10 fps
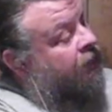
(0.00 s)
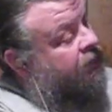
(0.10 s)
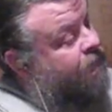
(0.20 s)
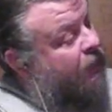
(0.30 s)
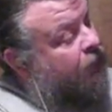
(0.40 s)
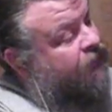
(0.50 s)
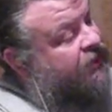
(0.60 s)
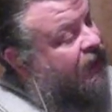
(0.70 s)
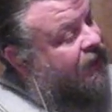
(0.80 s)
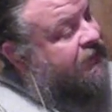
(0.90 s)
because both
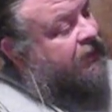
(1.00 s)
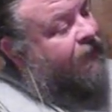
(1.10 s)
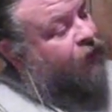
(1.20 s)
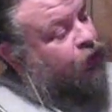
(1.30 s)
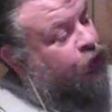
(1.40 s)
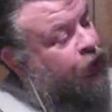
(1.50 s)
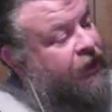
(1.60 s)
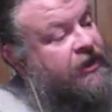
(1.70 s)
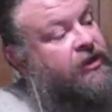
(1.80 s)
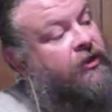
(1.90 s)
sides of it are
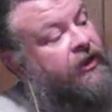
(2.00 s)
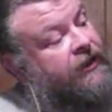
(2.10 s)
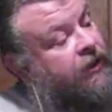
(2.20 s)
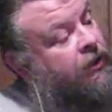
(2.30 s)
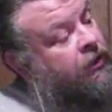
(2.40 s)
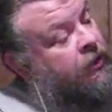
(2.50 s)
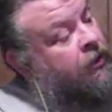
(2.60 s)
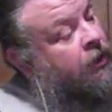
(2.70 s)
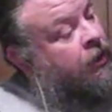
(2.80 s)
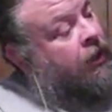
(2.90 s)
good and clear
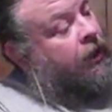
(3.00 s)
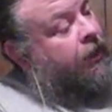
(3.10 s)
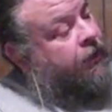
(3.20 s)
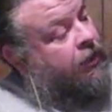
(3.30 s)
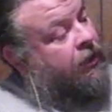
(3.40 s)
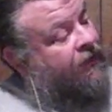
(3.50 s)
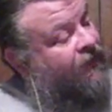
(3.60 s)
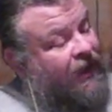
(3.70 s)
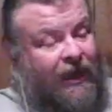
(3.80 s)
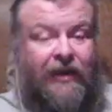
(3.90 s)
and all
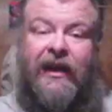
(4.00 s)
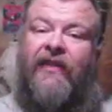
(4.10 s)
of that.